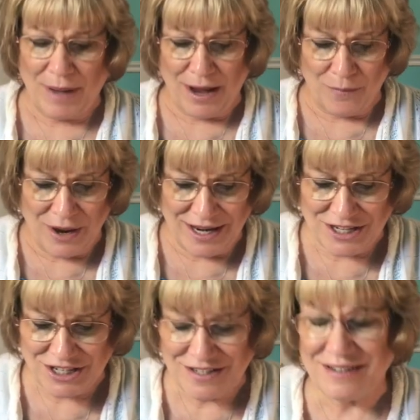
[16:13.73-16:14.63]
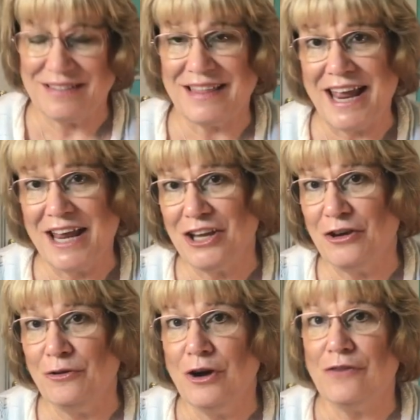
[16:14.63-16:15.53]
I wanted just to thank
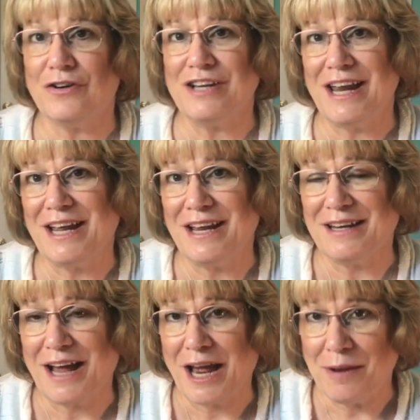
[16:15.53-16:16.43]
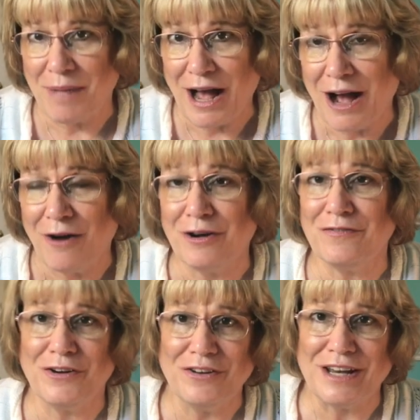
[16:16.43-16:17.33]
you for taking time out of
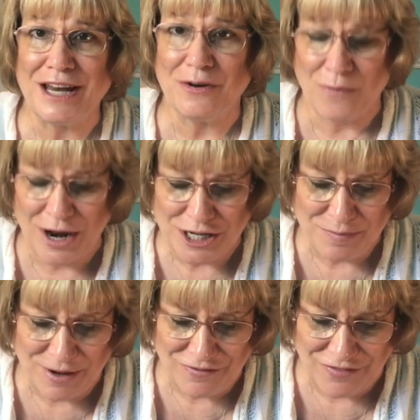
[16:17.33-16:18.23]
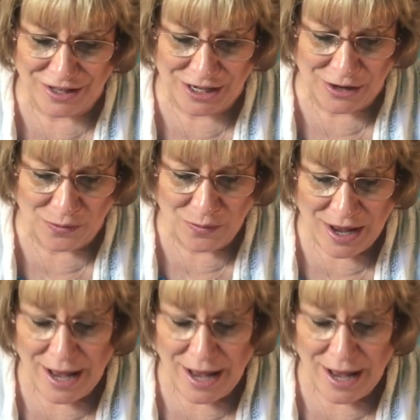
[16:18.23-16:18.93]
your day to watch my video.